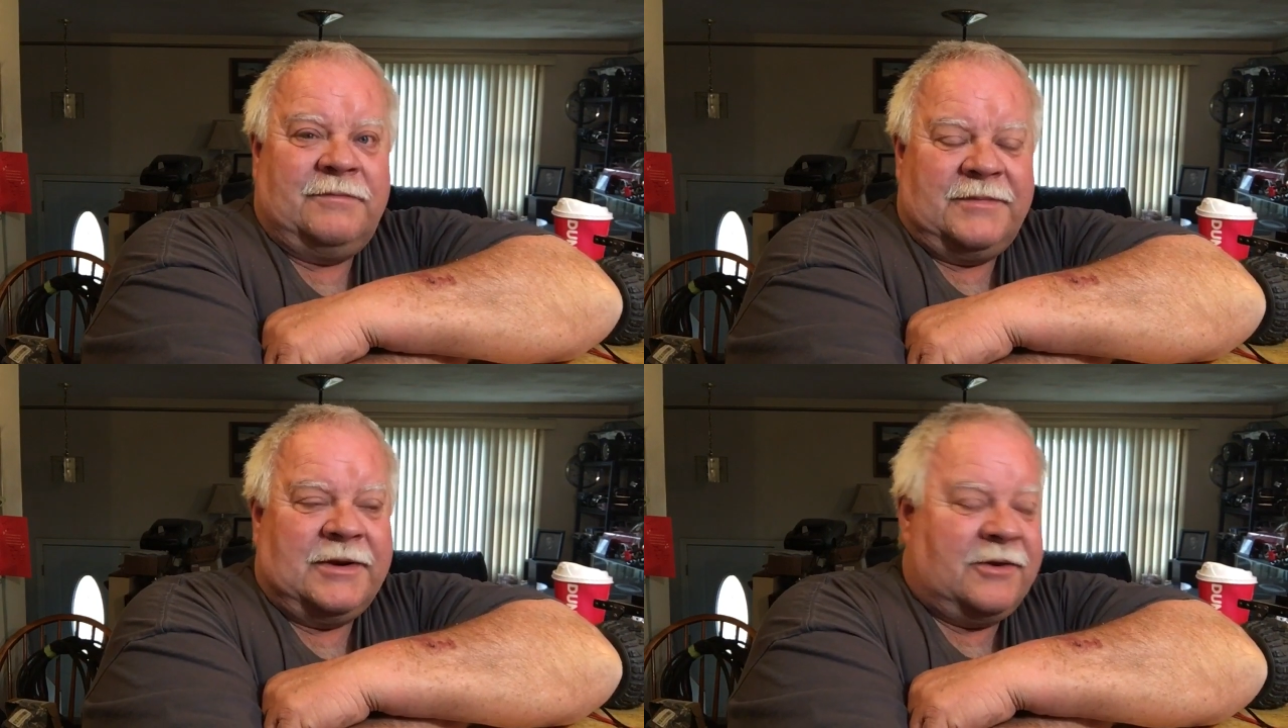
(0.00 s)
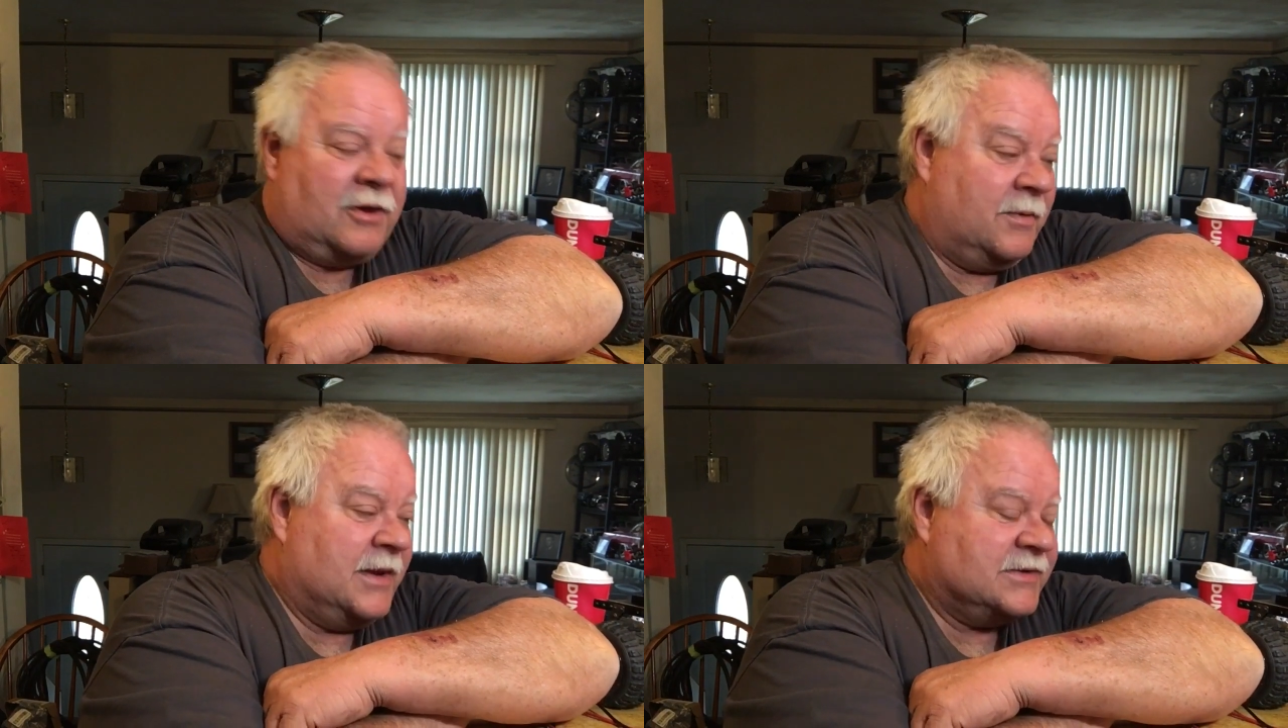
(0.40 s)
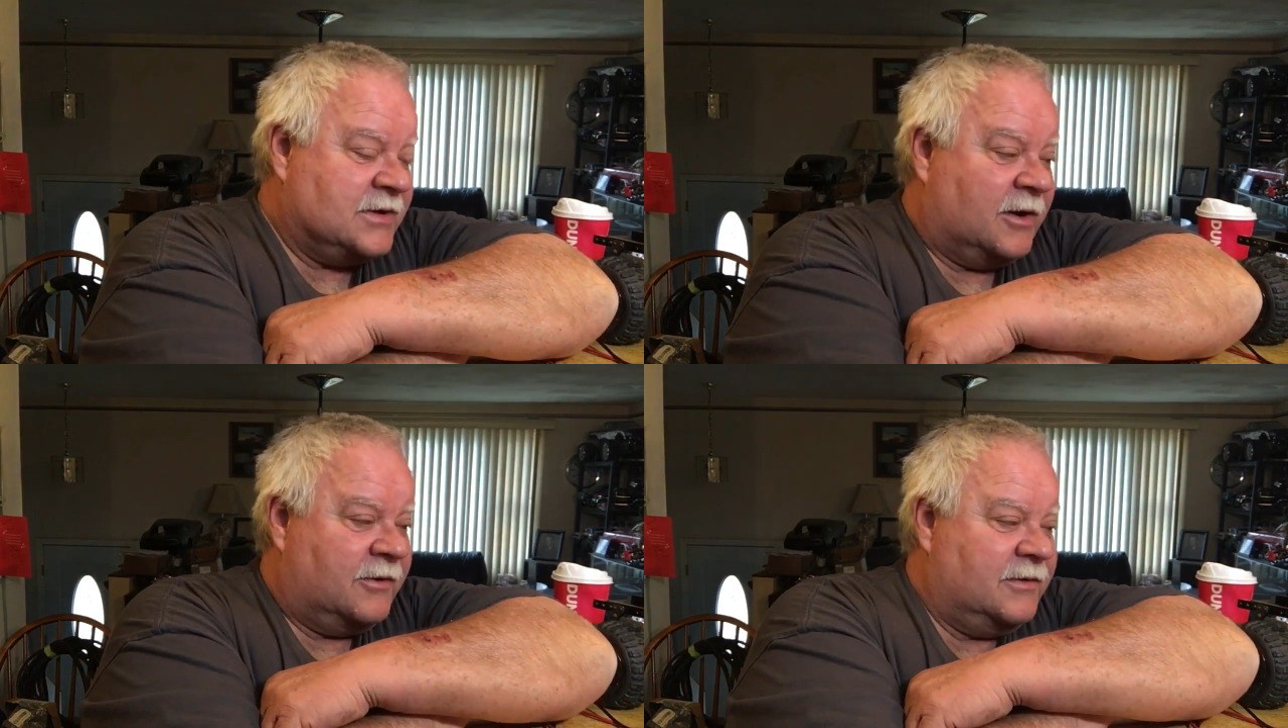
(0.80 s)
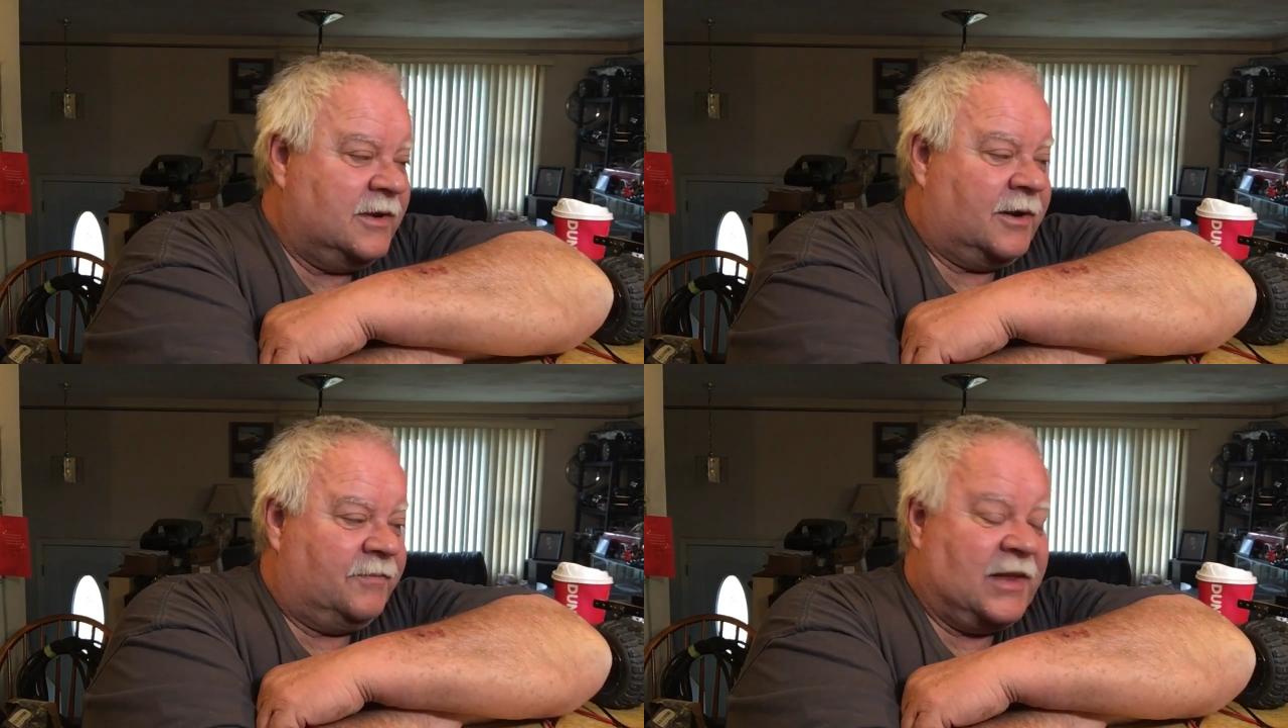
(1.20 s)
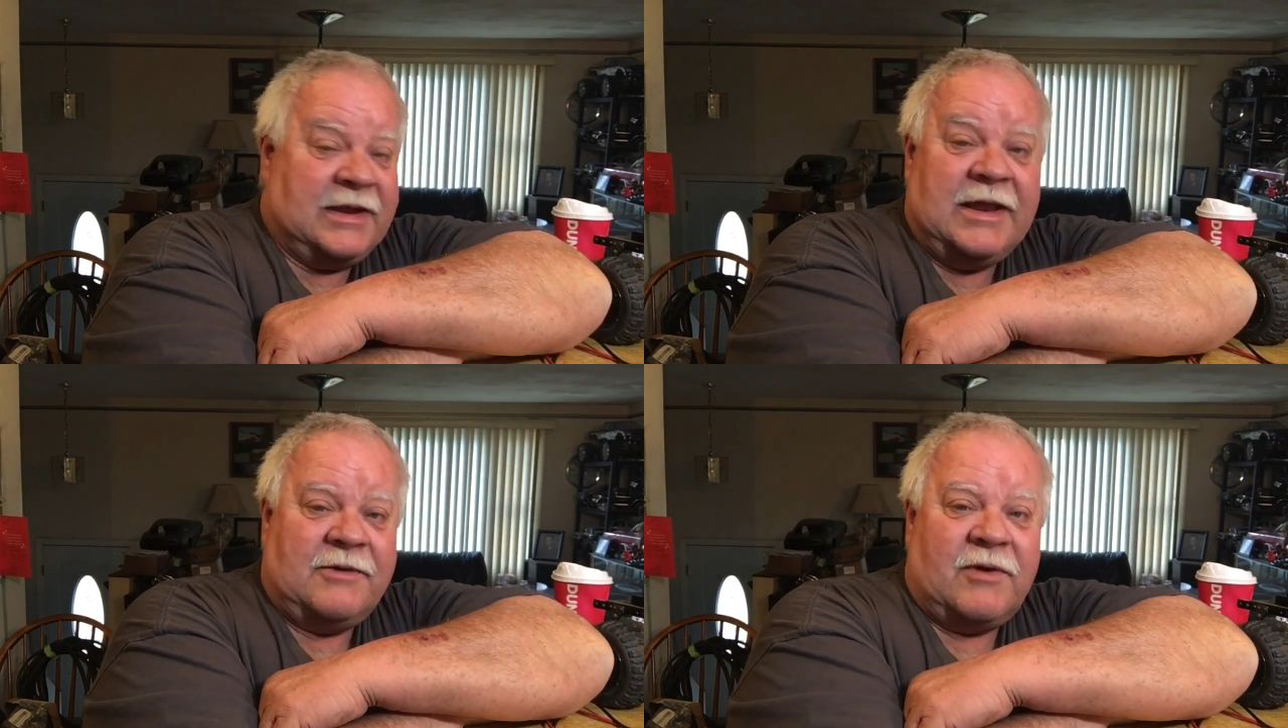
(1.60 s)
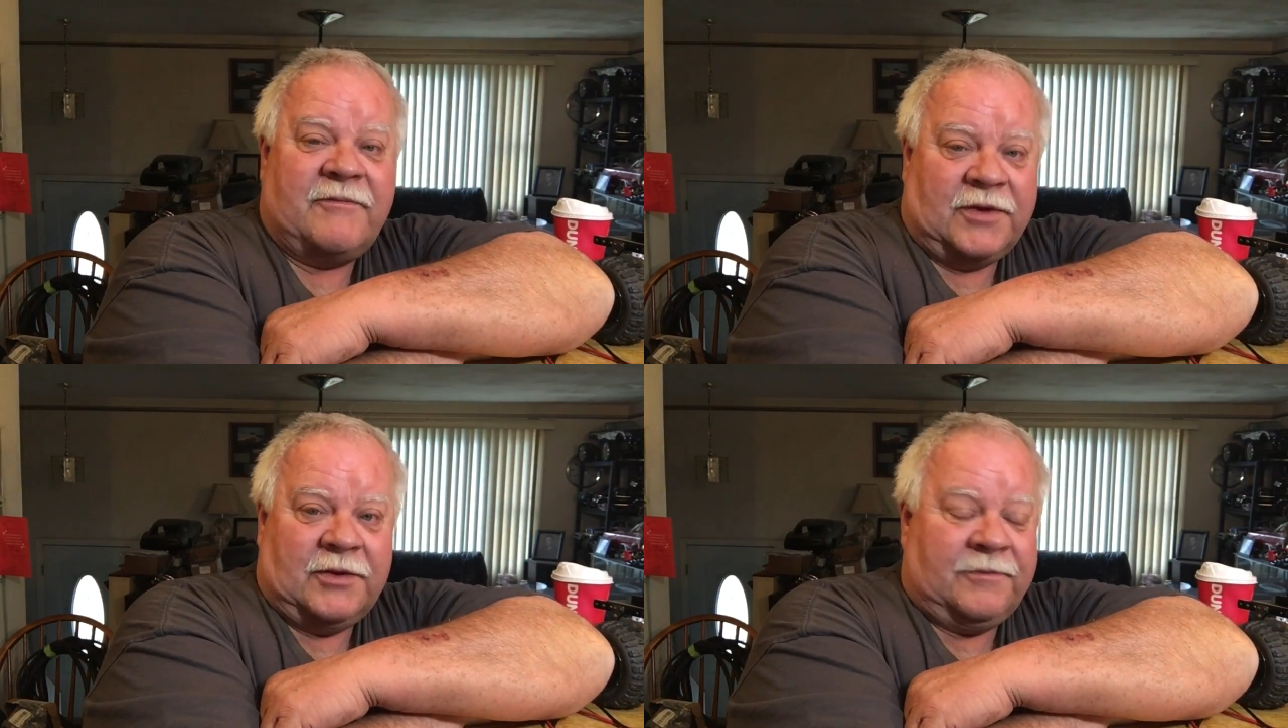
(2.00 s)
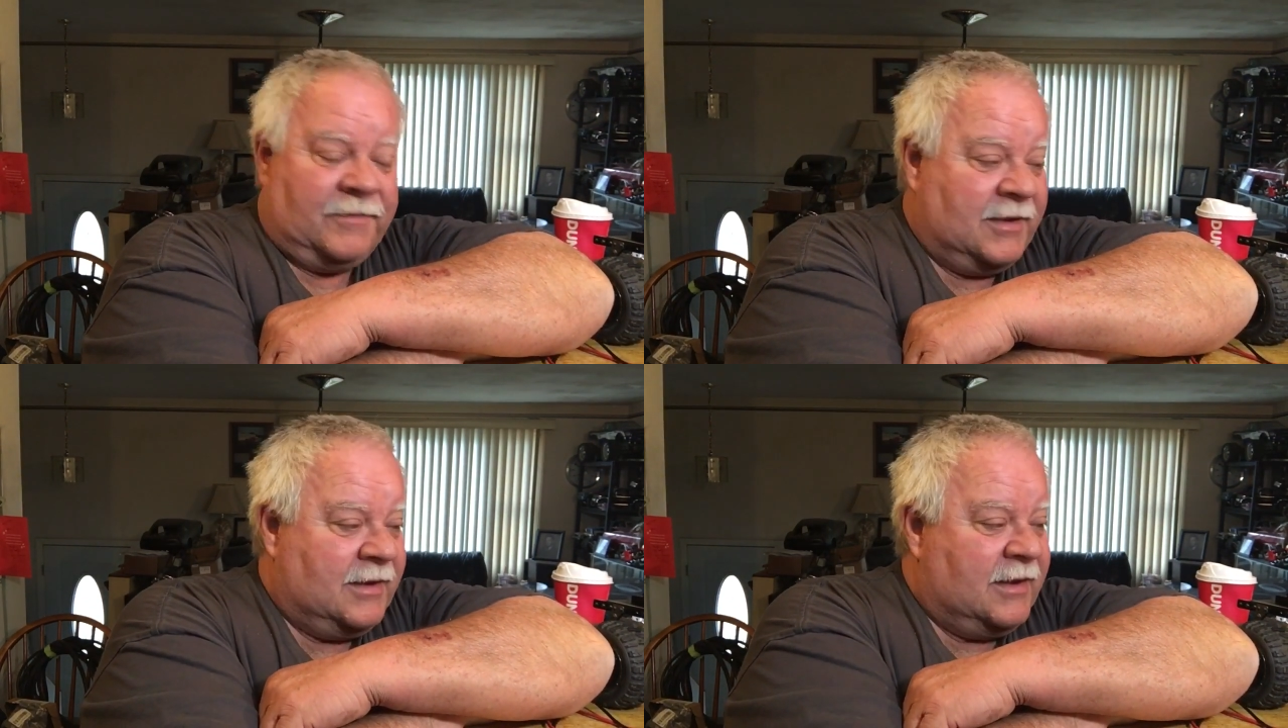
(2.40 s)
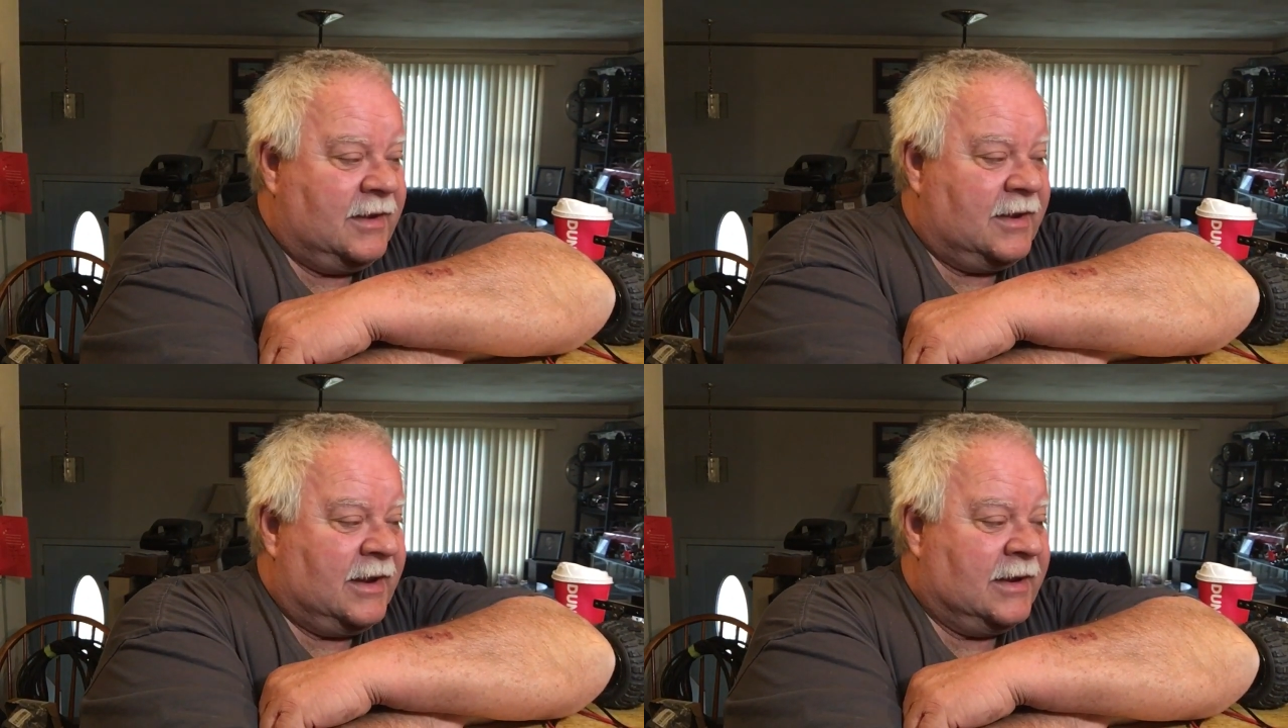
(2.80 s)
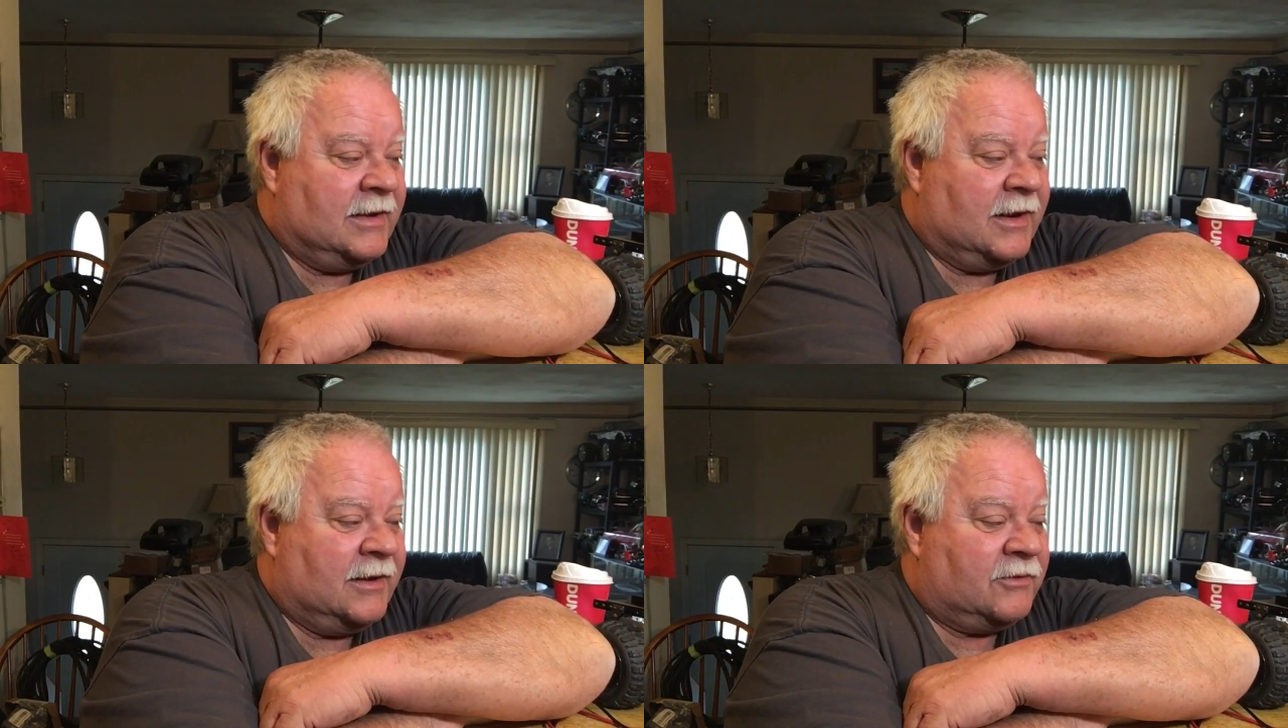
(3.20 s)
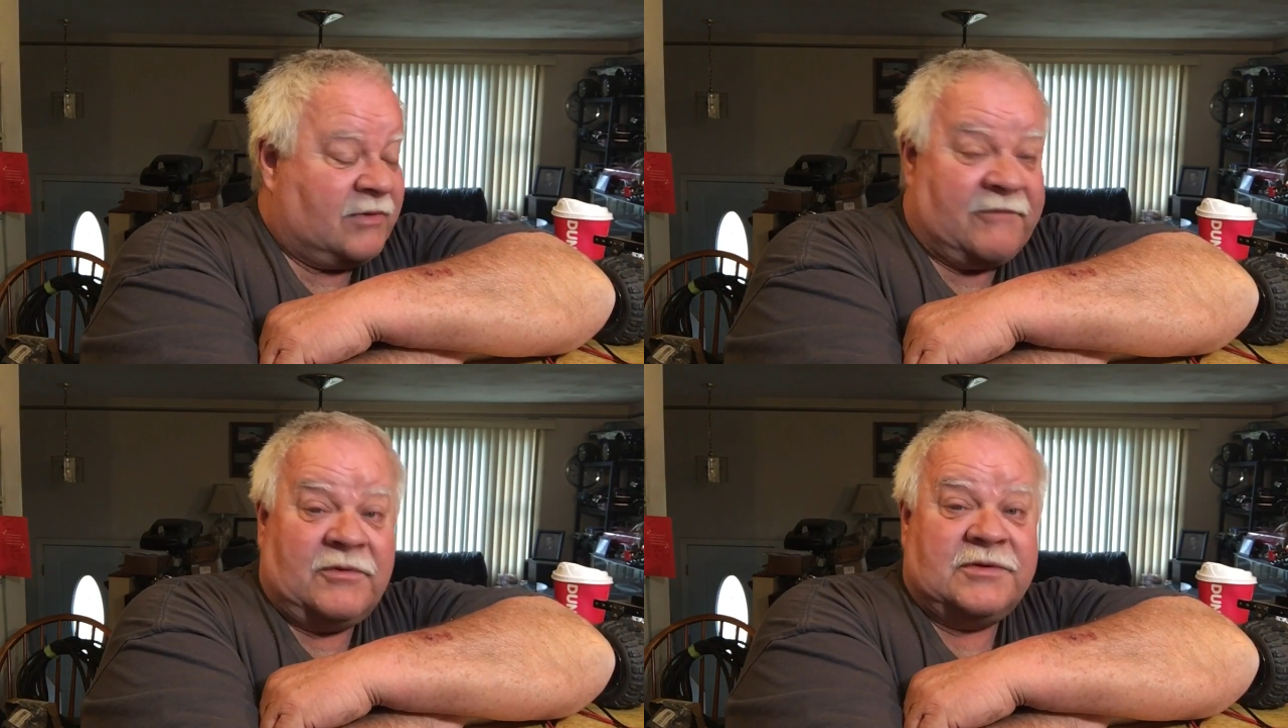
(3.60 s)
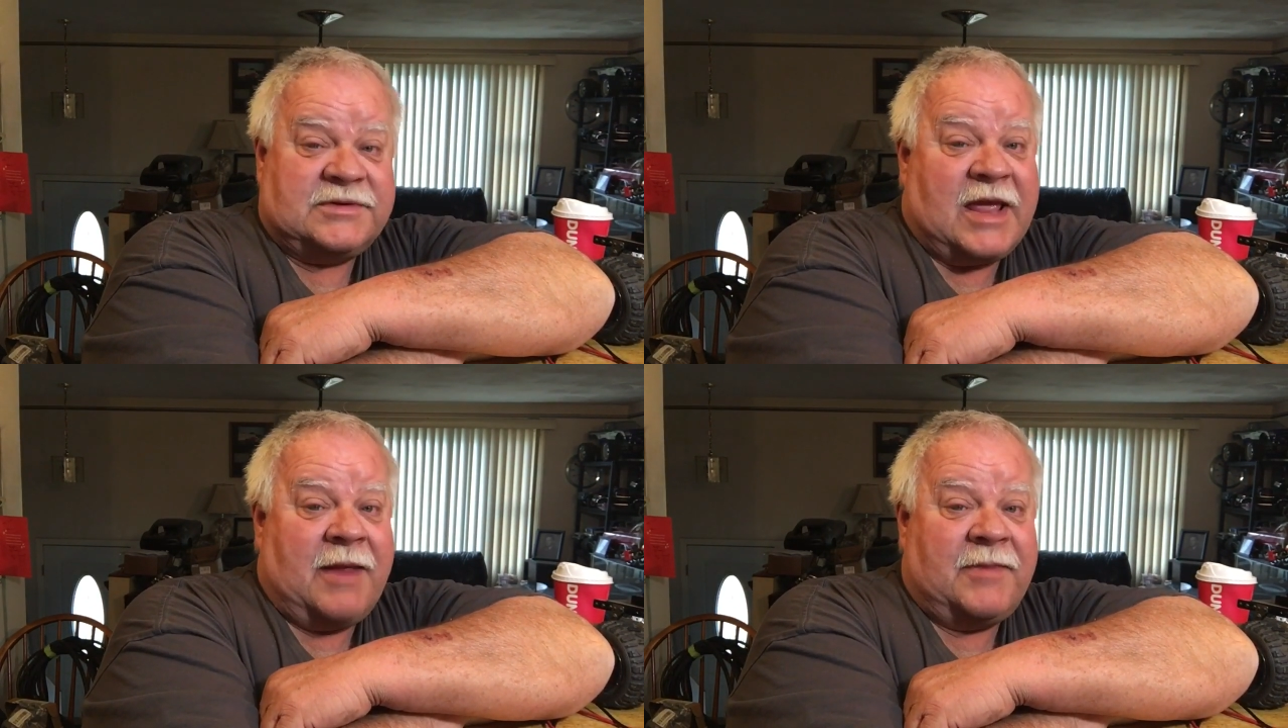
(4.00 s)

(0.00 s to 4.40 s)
You know what I mean? So they need revenue. And the revenues came